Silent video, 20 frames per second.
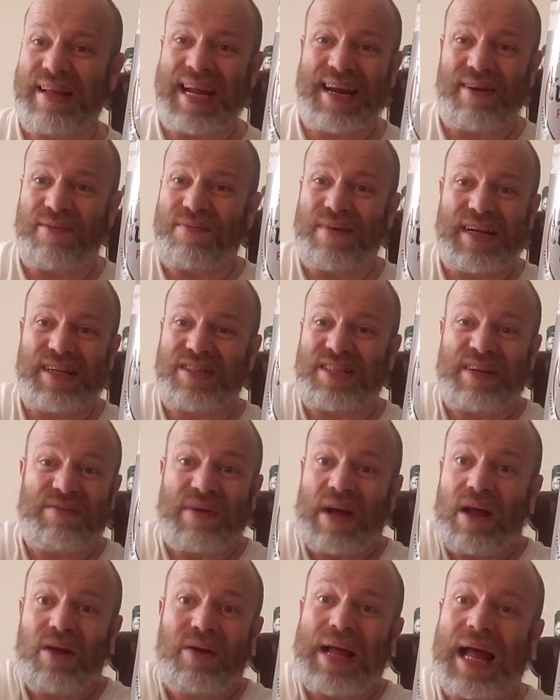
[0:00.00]
inoffensive,
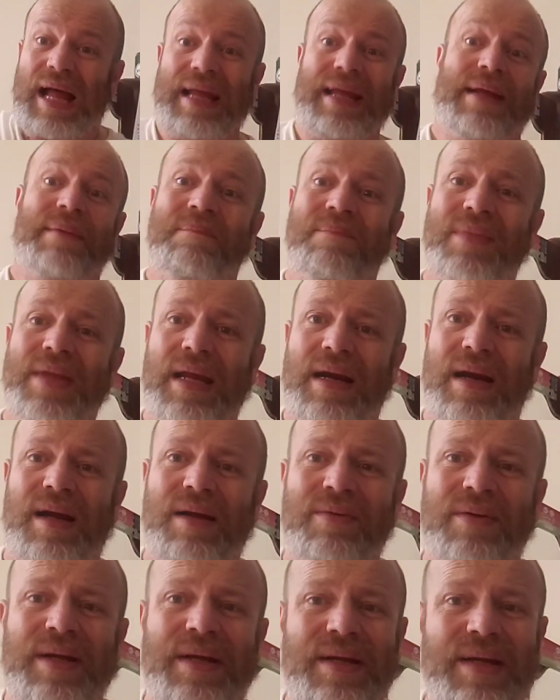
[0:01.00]
you
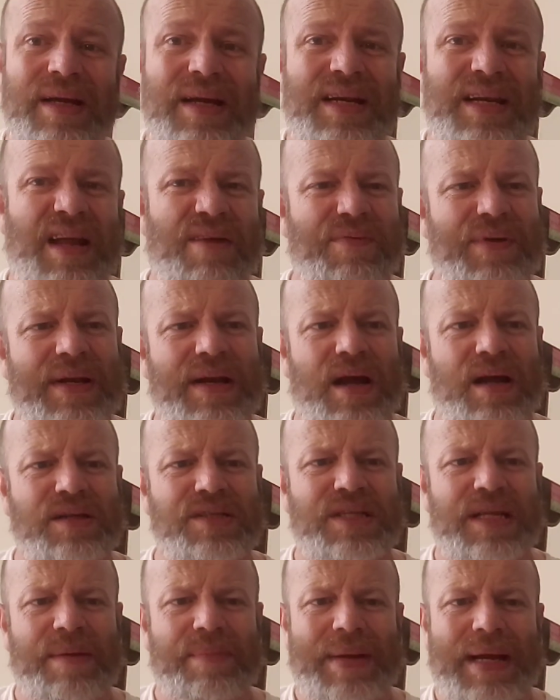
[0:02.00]
know, nothing
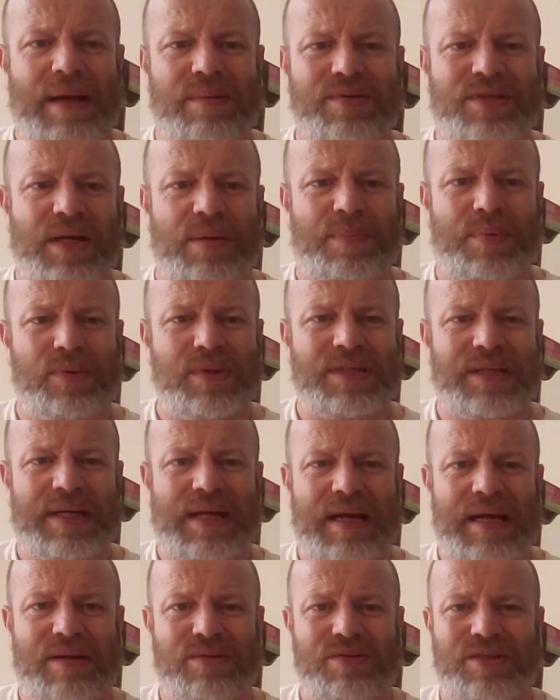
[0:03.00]
nasty about it. Boys and
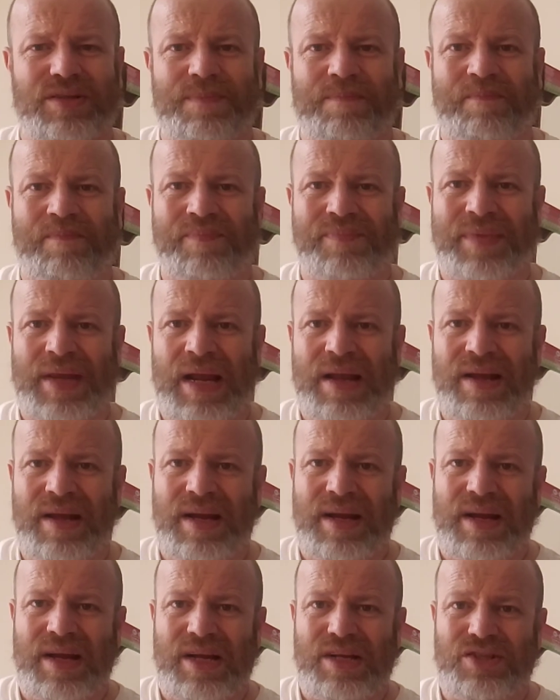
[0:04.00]
girls,
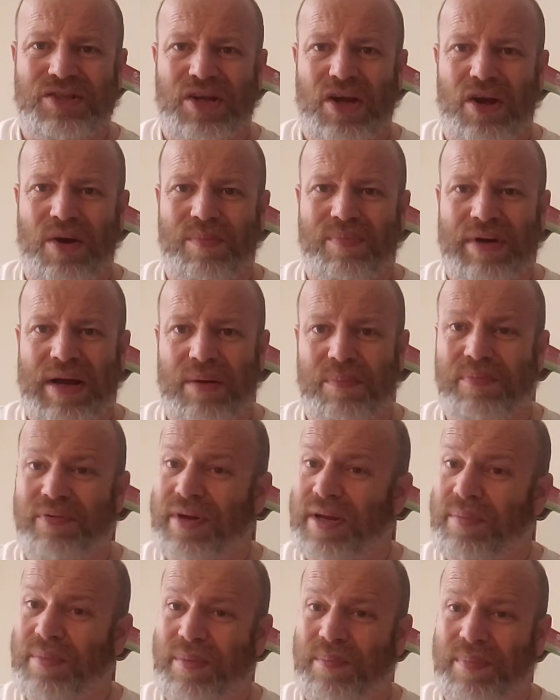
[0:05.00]
Turmbrau
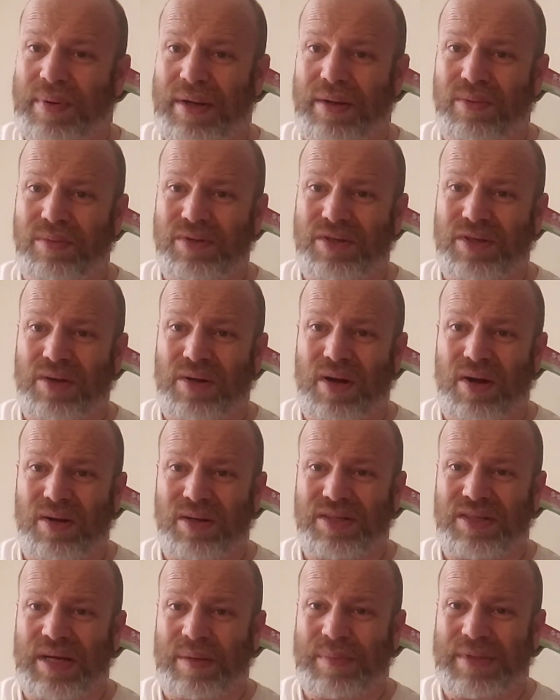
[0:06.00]
premium pils on a
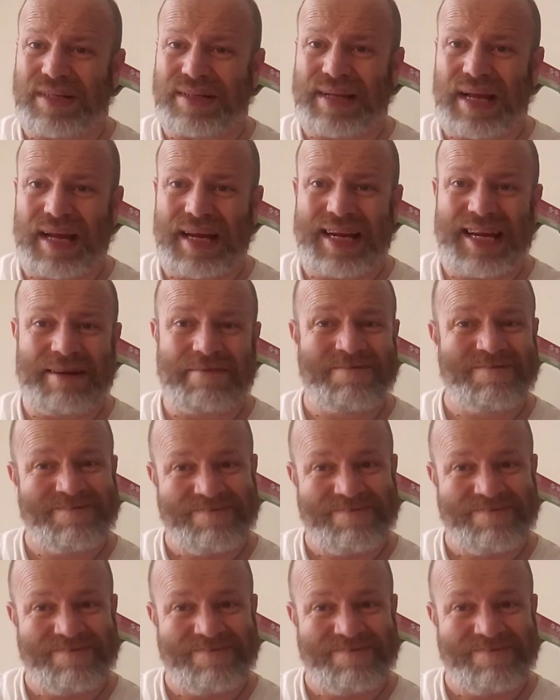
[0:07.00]
hot summer's day.